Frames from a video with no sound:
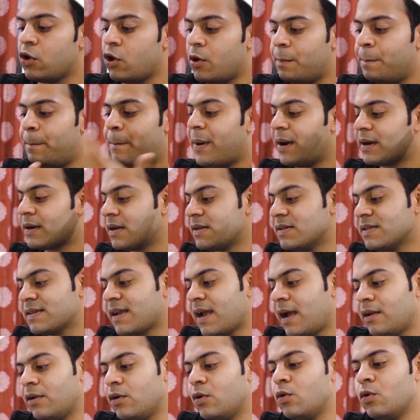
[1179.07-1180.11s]
your buttons
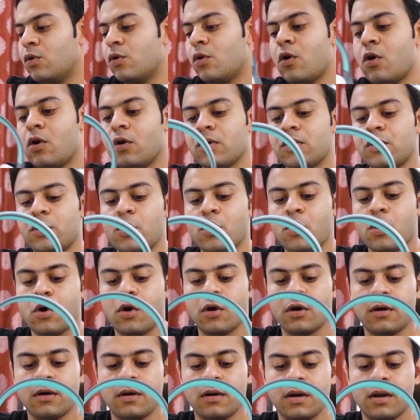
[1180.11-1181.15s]
can go wrong,
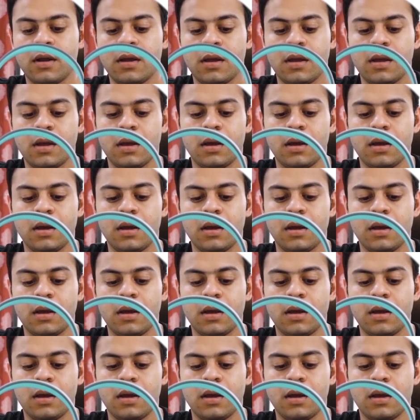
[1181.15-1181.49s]
your